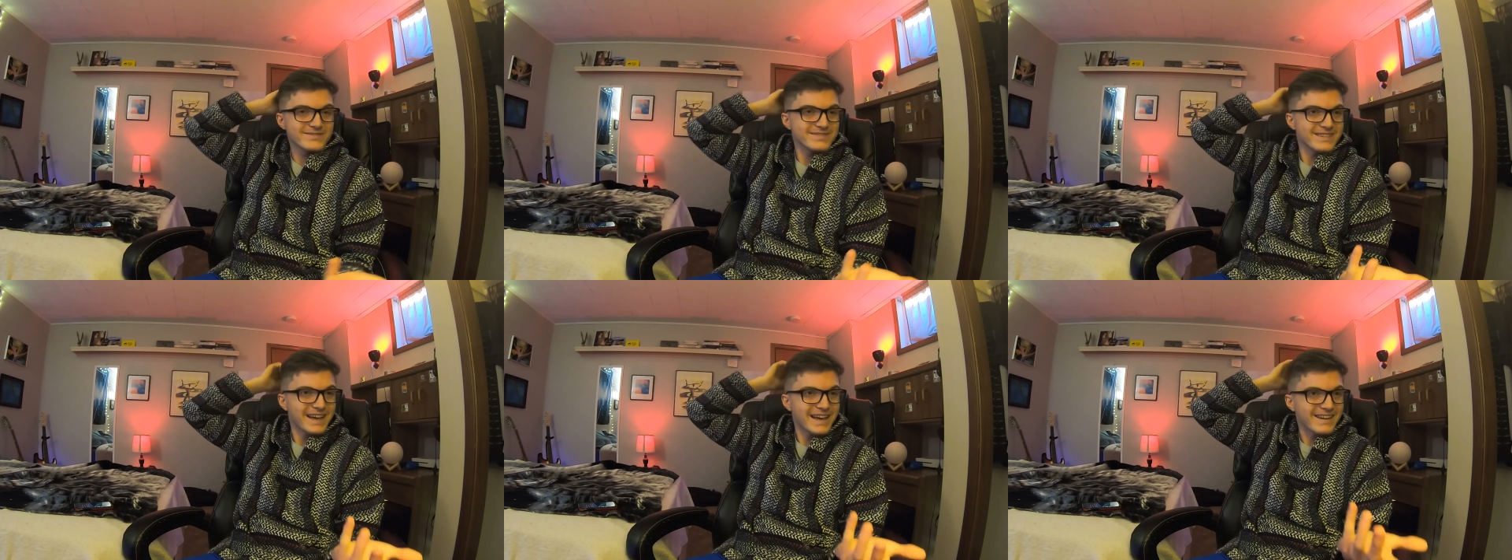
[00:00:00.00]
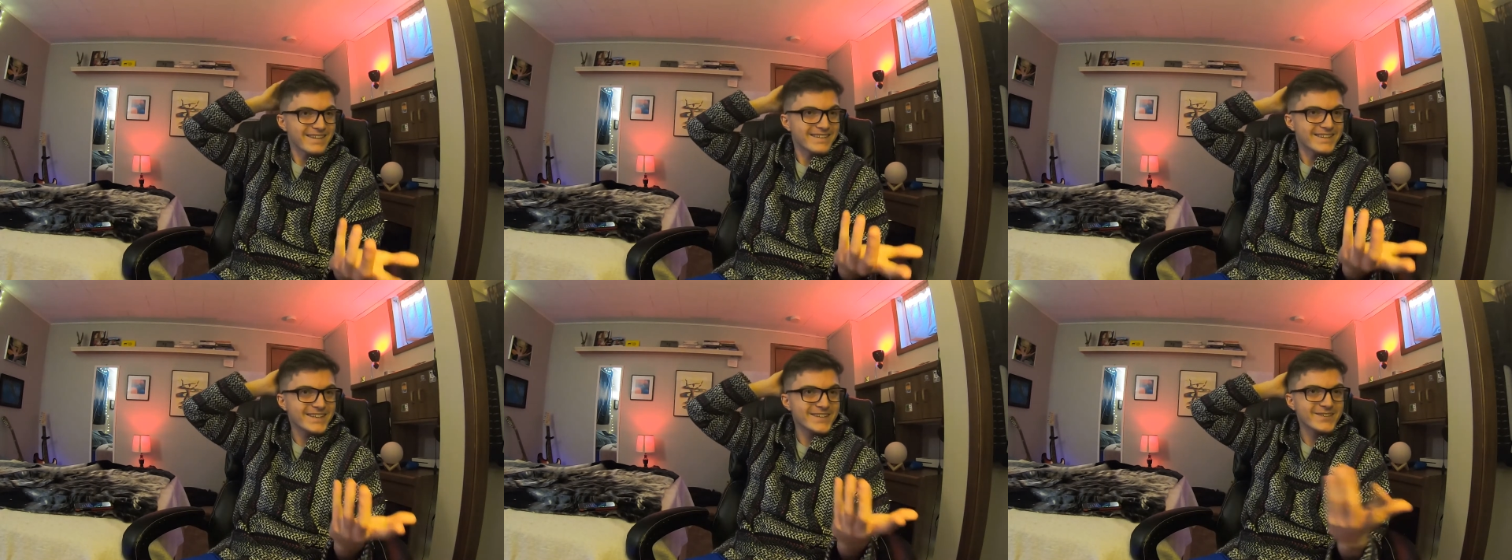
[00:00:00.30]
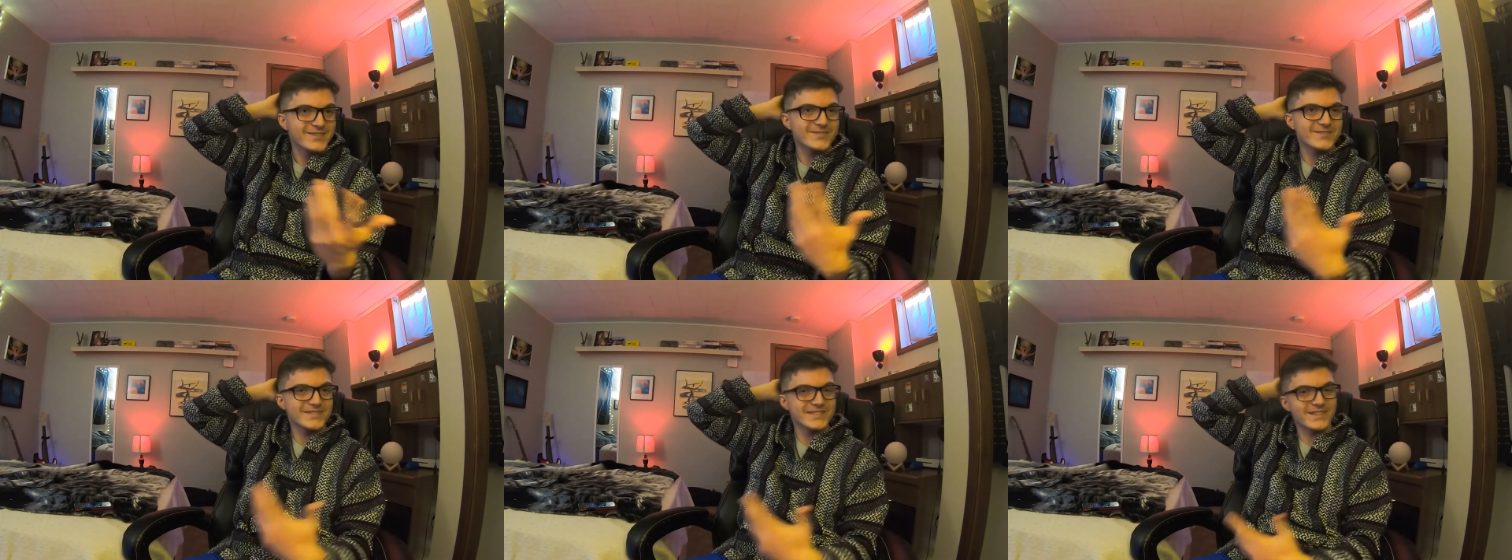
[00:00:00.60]
I don't
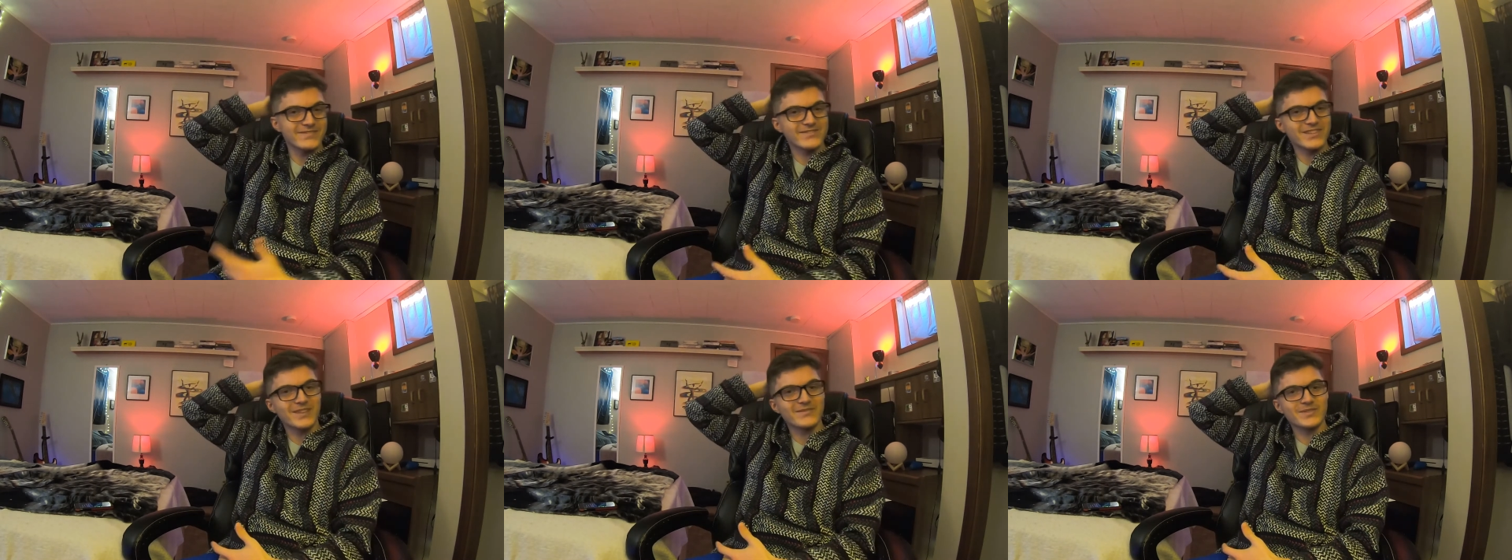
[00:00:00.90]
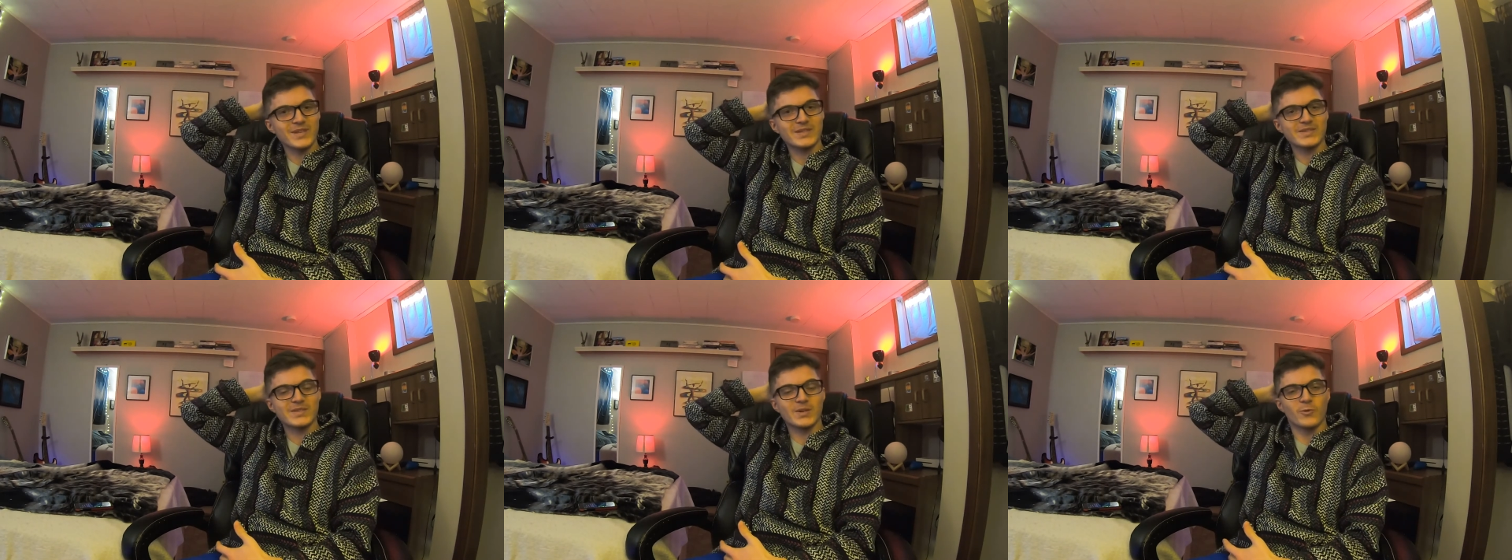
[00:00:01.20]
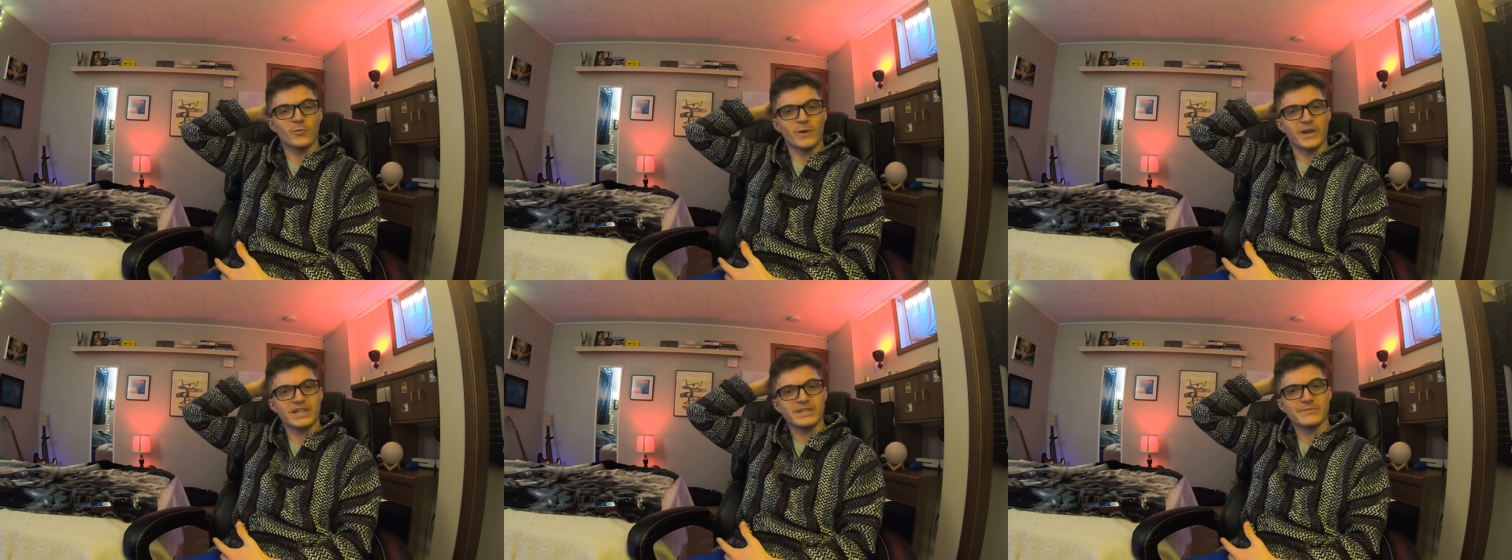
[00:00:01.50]
know. Sometimes I still
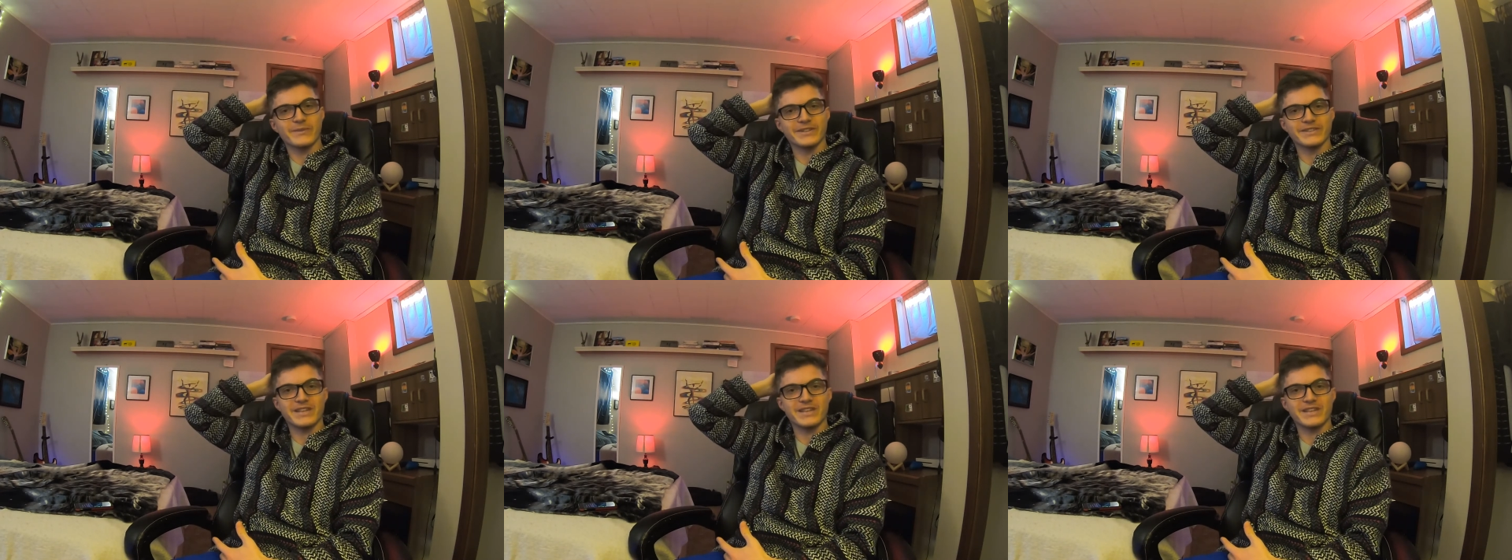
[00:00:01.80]
waste my